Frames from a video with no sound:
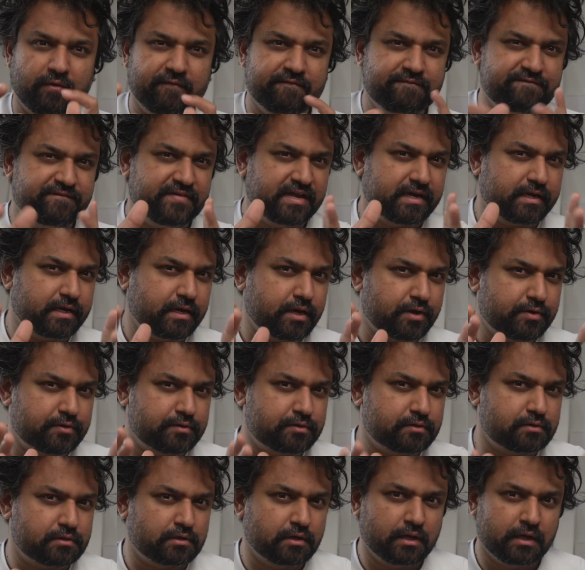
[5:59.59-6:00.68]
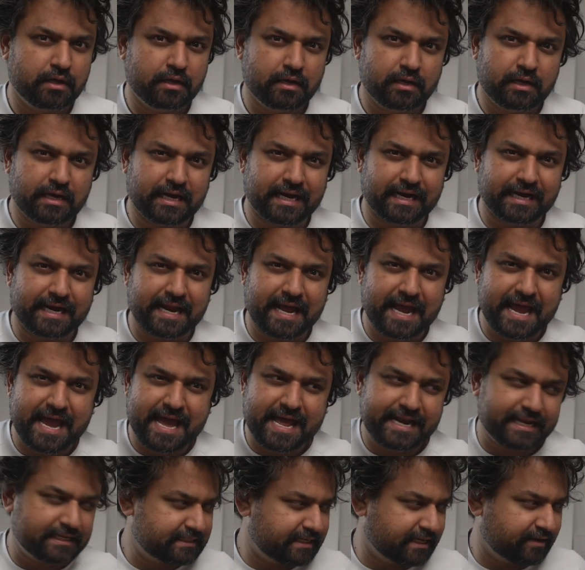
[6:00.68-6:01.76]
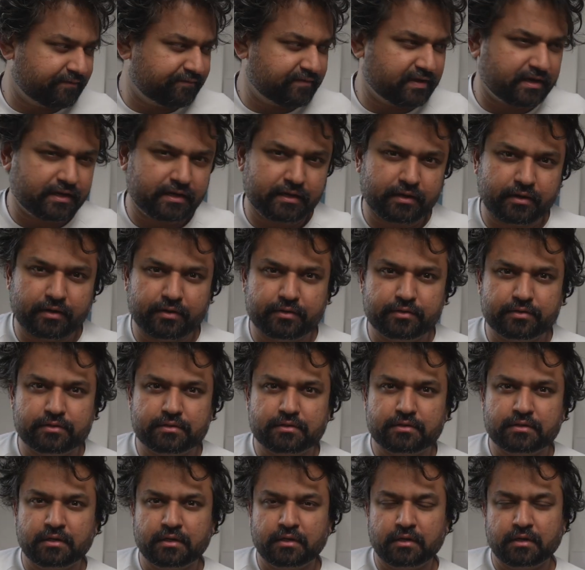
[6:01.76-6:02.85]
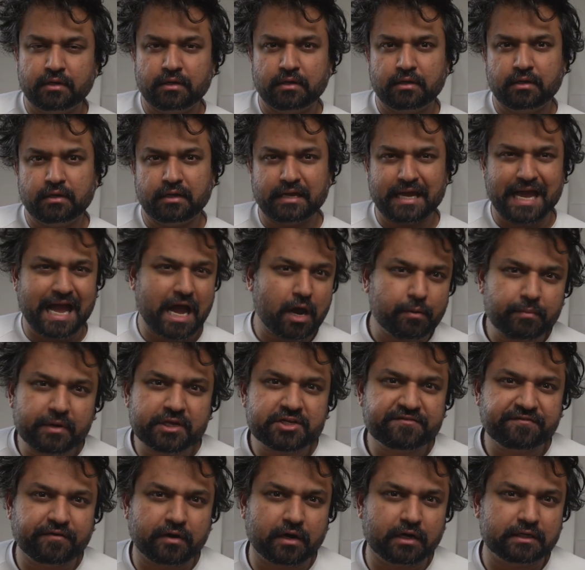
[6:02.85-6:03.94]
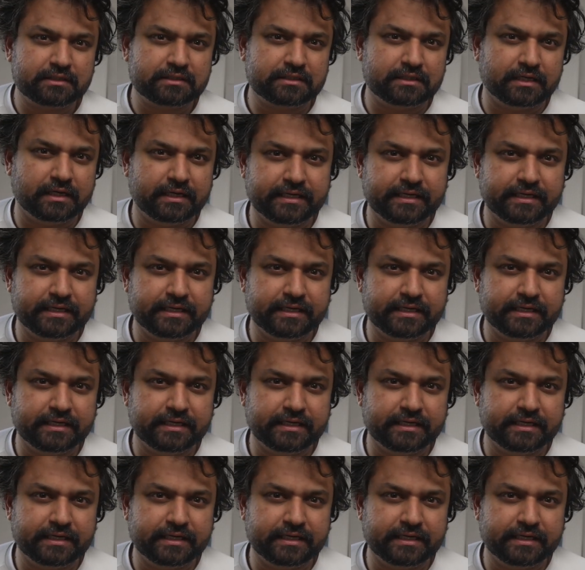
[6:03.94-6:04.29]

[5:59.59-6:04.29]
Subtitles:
Videos and editing videos. How much faster